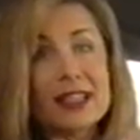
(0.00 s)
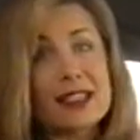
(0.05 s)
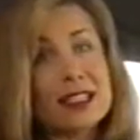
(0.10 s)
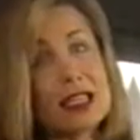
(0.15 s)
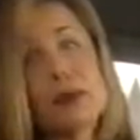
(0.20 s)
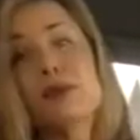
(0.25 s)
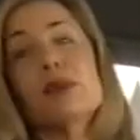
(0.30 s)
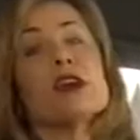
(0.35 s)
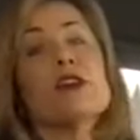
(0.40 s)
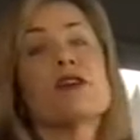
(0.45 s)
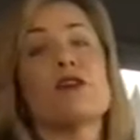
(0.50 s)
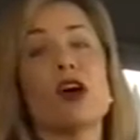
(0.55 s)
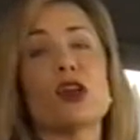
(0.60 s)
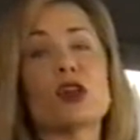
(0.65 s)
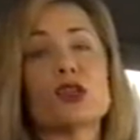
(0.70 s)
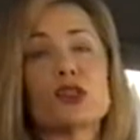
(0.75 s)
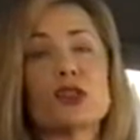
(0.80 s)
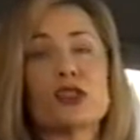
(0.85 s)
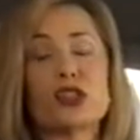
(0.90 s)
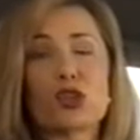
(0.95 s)
It simply
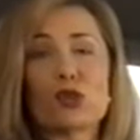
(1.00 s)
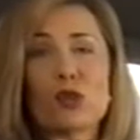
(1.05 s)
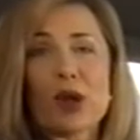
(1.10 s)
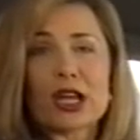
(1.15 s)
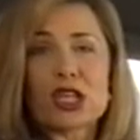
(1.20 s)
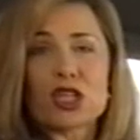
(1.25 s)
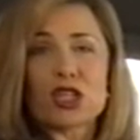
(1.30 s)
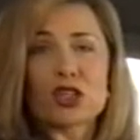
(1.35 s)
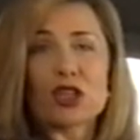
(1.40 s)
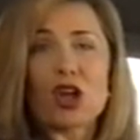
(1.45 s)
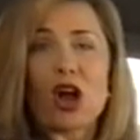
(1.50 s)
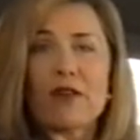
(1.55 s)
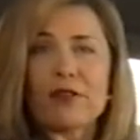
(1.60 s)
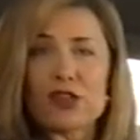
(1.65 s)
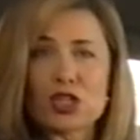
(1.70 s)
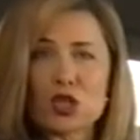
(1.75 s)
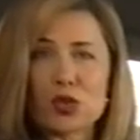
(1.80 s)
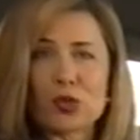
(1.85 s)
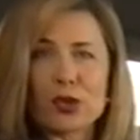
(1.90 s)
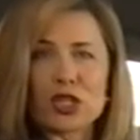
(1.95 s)
follows the direction of
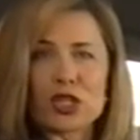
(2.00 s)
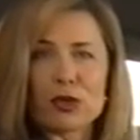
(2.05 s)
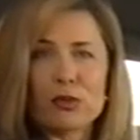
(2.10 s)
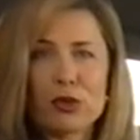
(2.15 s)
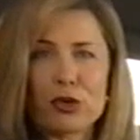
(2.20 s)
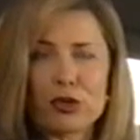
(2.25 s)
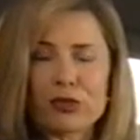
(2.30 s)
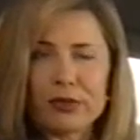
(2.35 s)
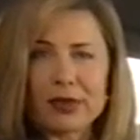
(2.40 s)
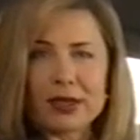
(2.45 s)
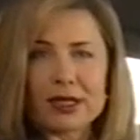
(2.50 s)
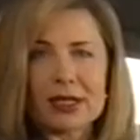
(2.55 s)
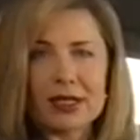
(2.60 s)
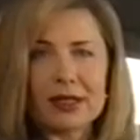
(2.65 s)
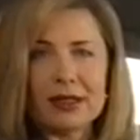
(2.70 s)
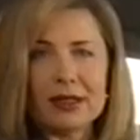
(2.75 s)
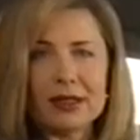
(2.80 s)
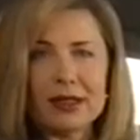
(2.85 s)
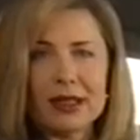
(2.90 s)
the switch movement.